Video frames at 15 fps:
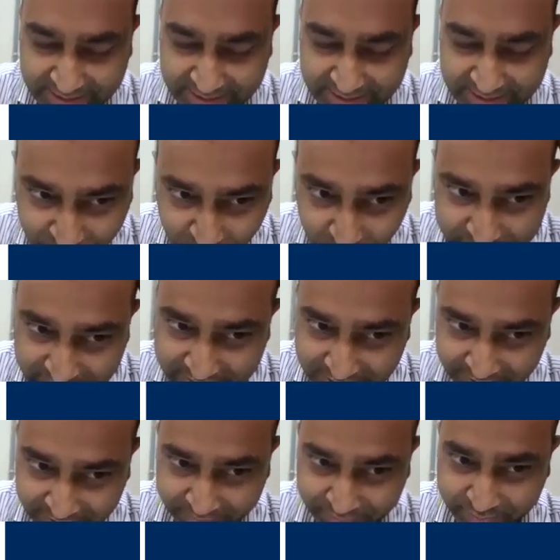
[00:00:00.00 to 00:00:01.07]
is more than
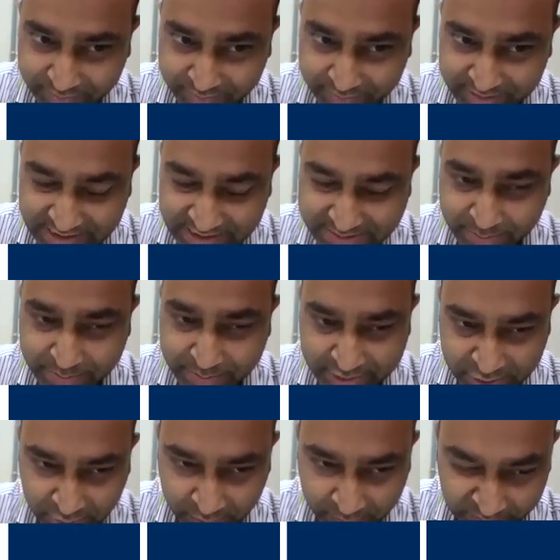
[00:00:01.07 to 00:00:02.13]
the transmembrane domain